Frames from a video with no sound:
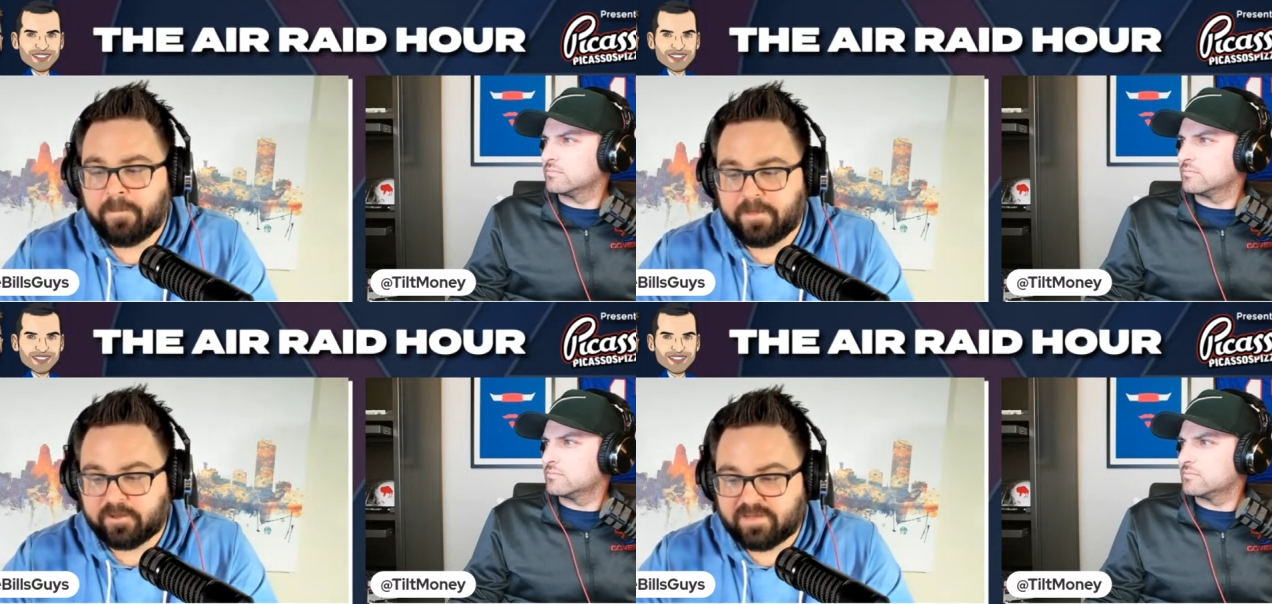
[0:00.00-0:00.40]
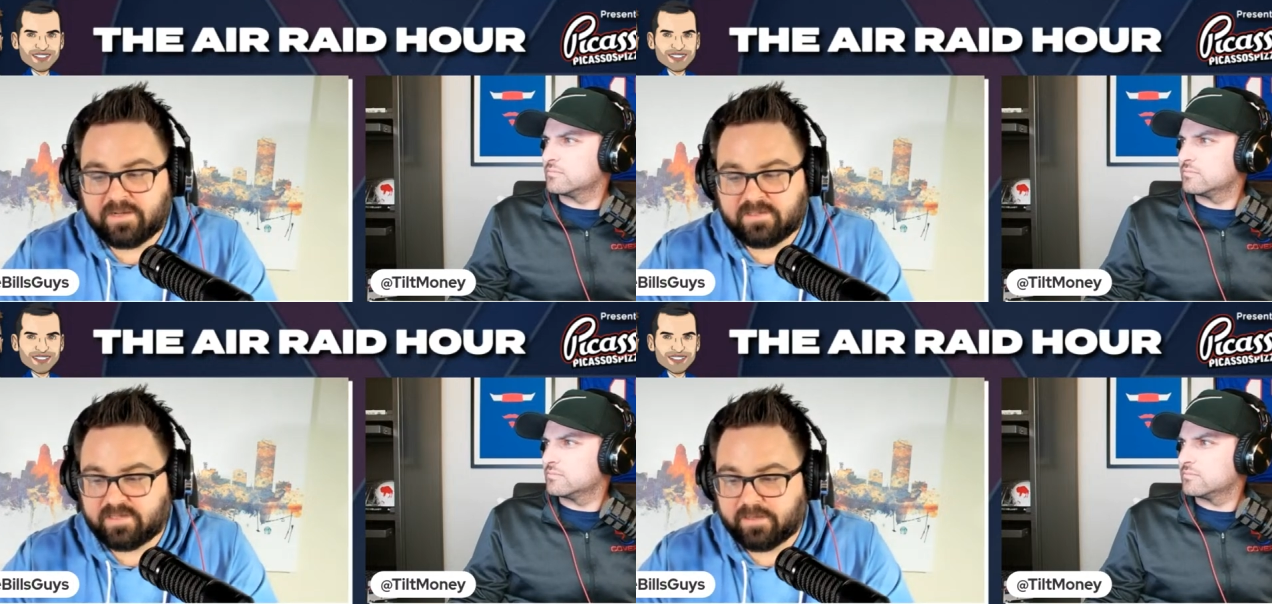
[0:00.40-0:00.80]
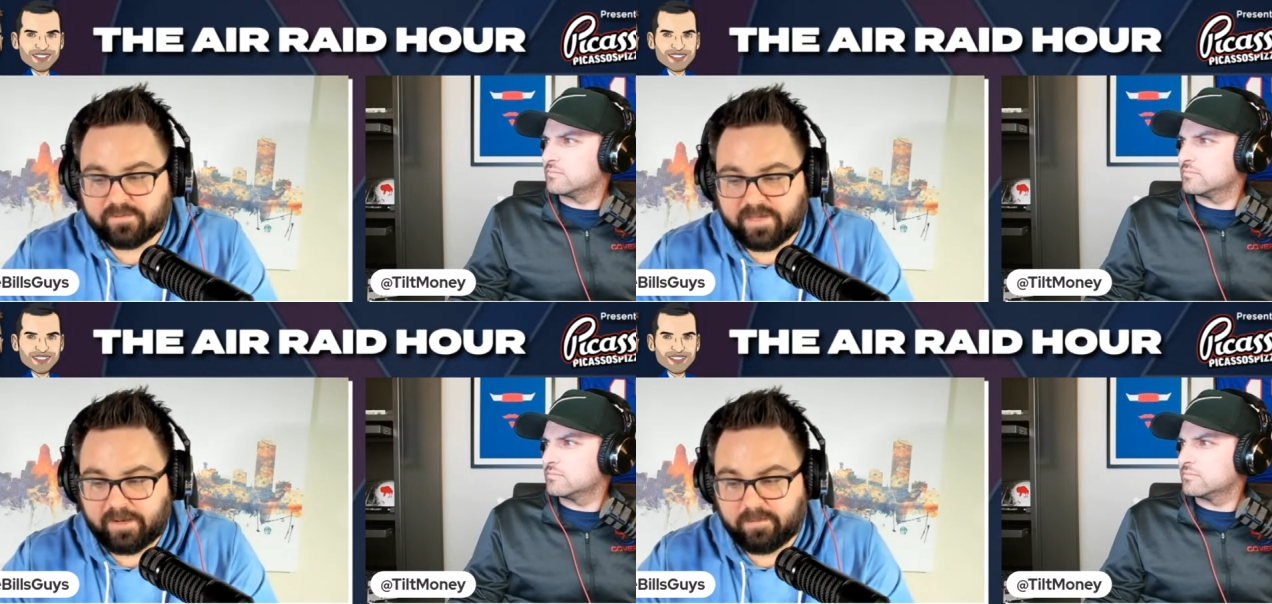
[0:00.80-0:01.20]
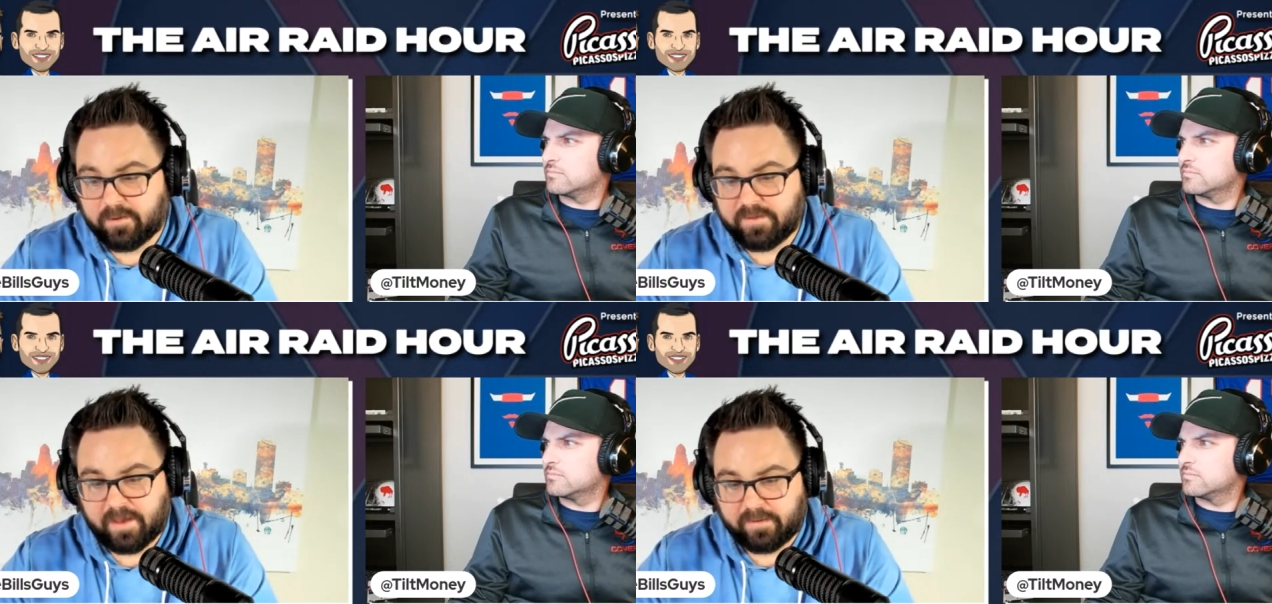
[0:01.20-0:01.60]
Speaker 1: there's not a single name
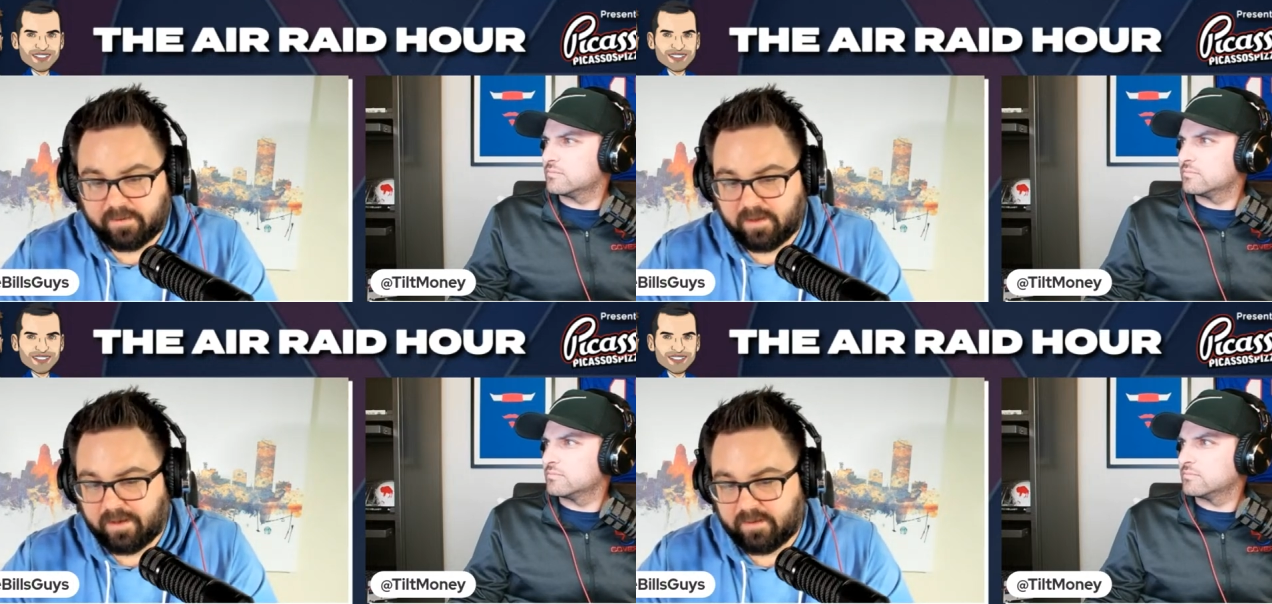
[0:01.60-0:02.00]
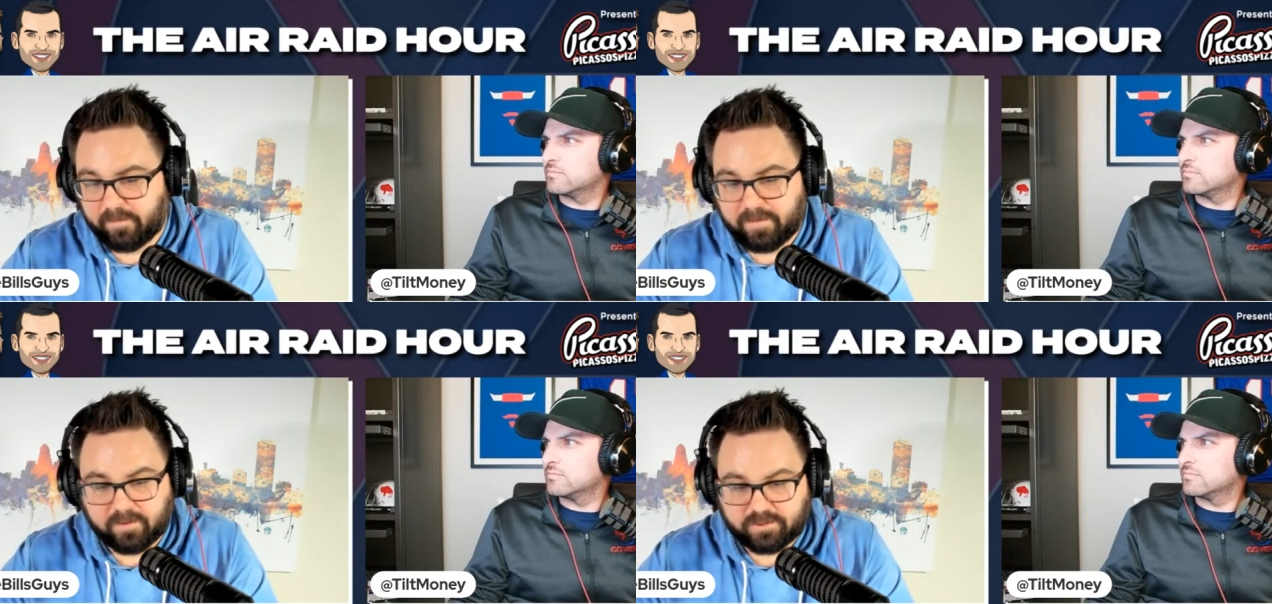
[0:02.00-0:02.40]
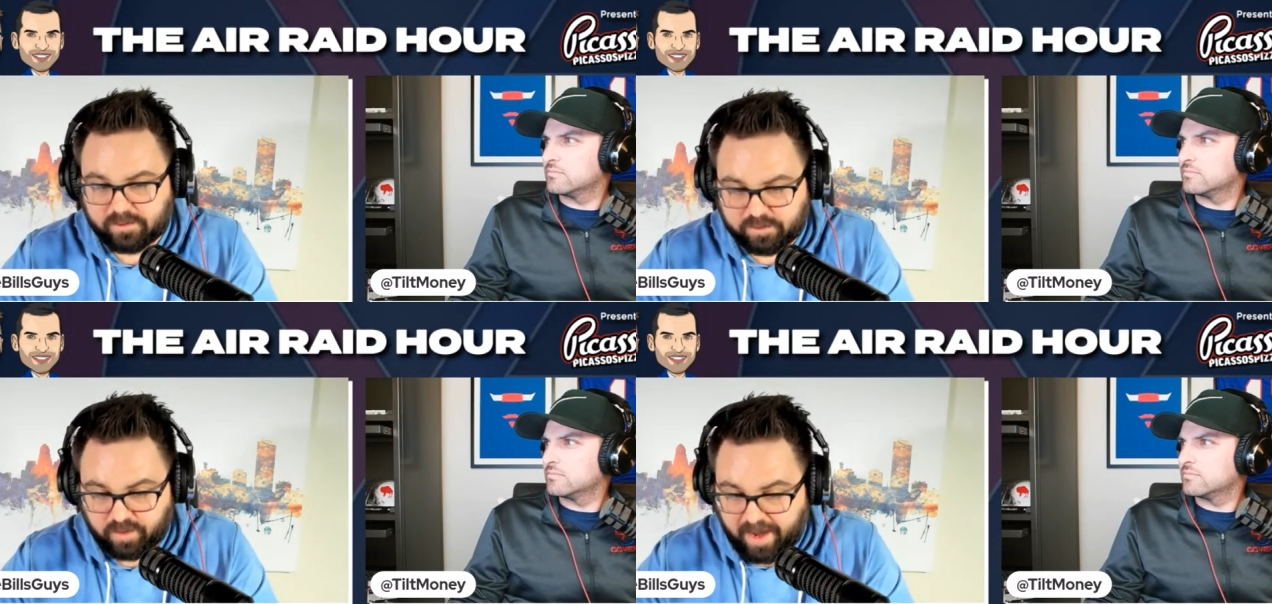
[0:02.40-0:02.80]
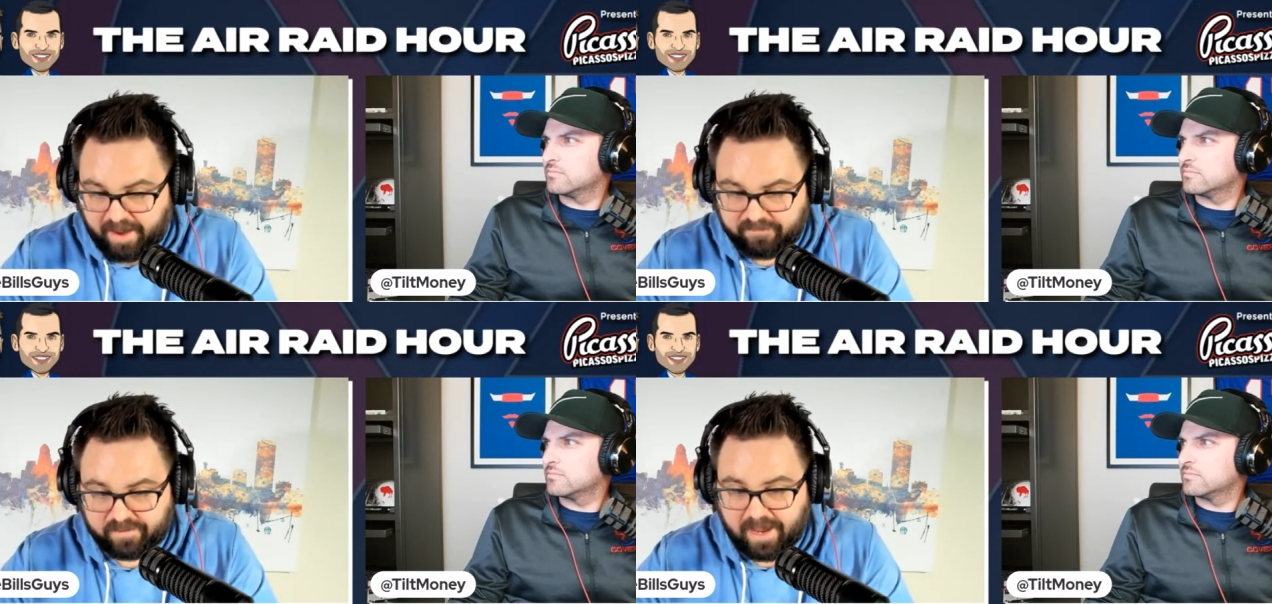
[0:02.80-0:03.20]
here that the Bills could
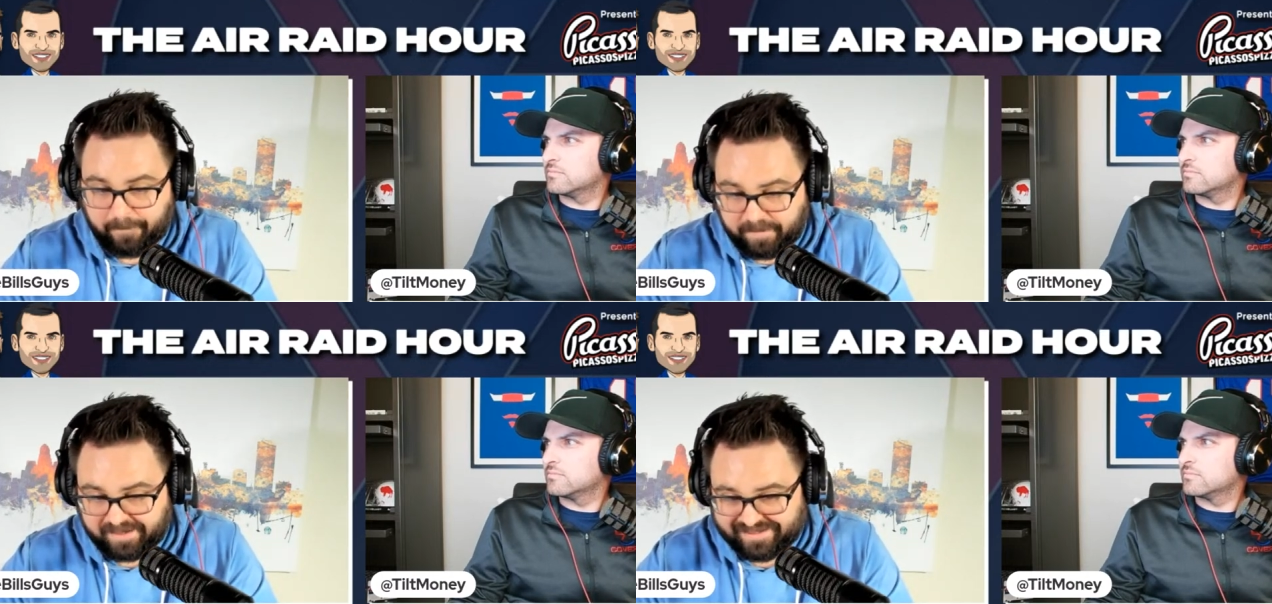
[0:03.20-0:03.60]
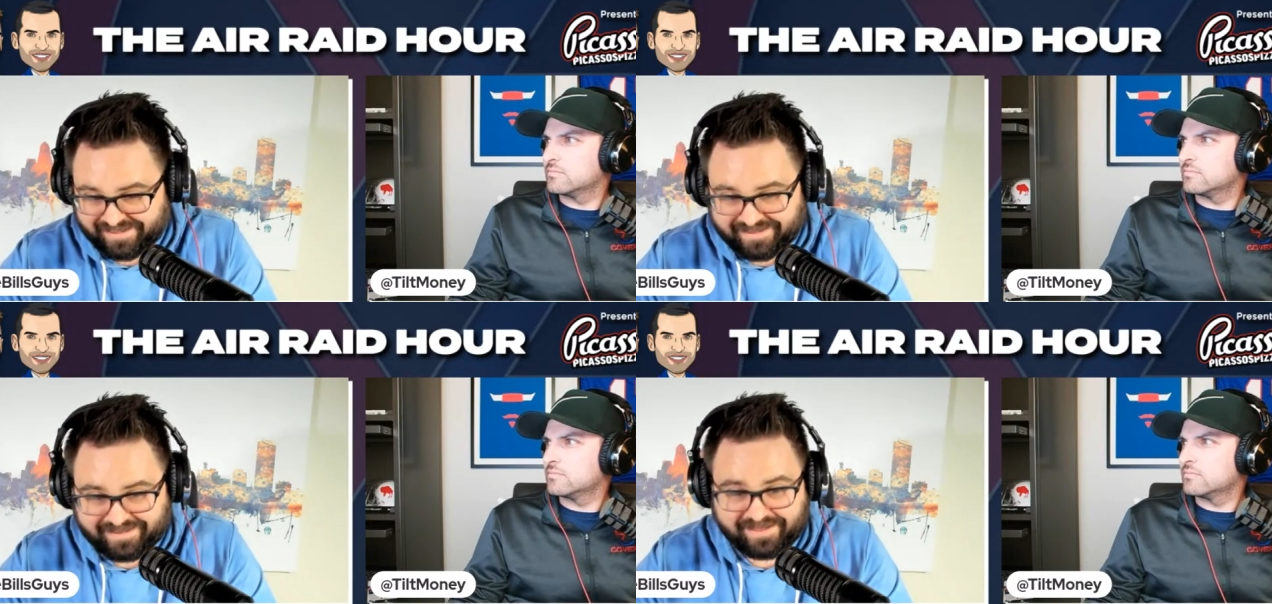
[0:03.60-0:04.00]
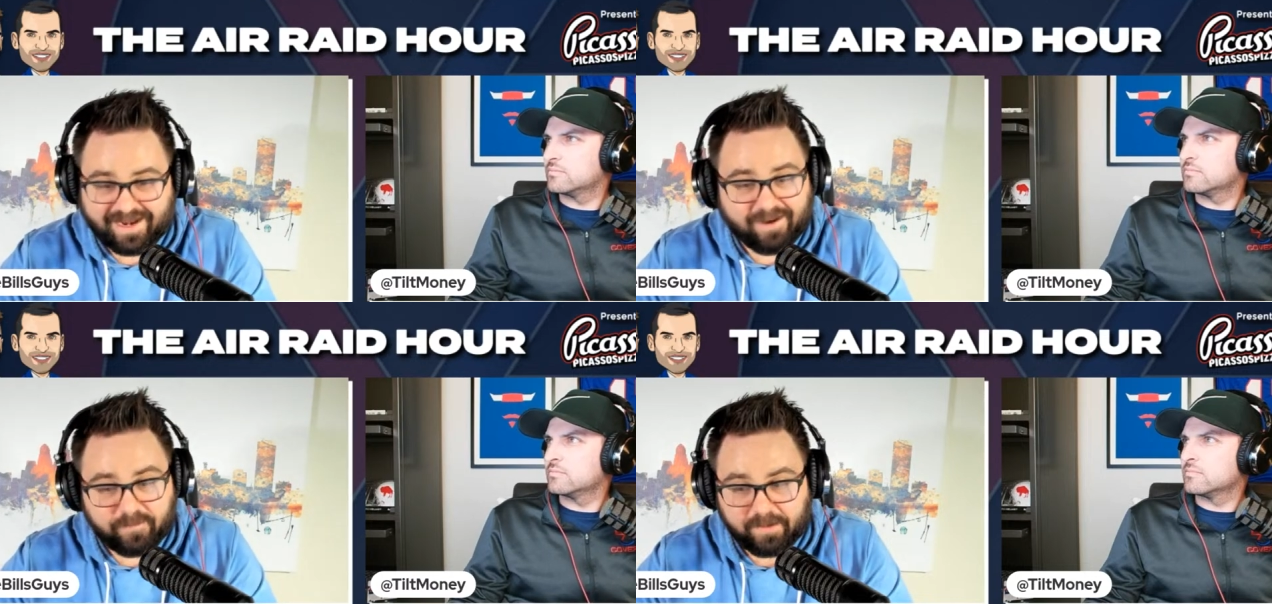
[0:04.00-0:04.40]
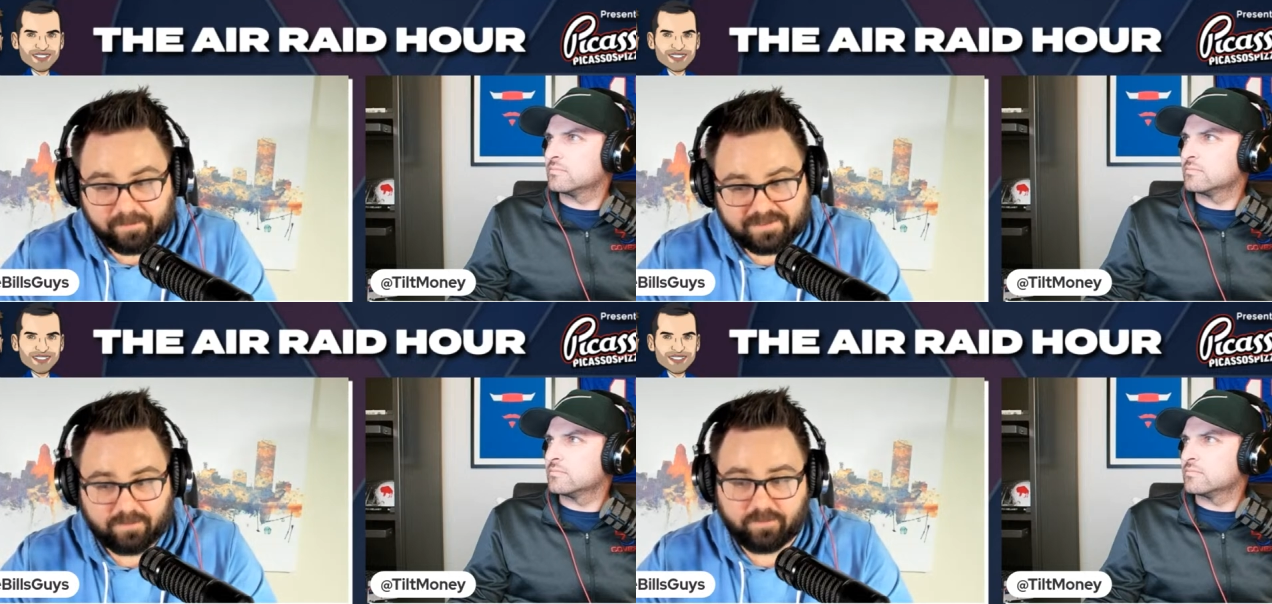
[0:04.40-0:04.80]
draft at pick sixty that I would be
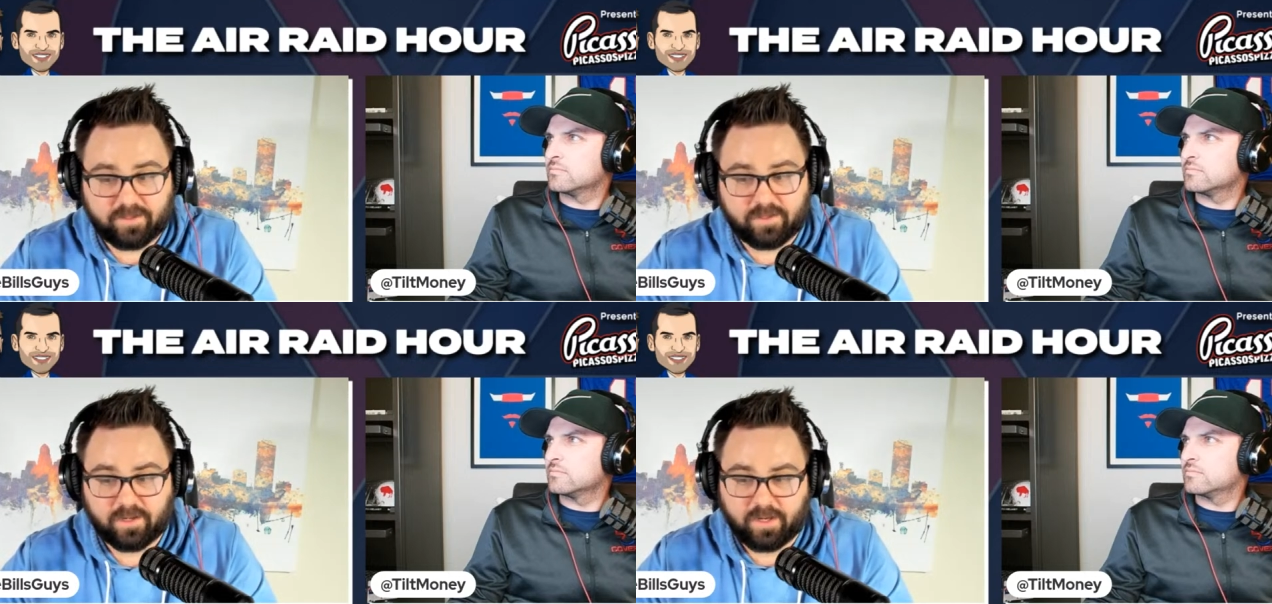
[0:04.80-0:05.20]
upset with.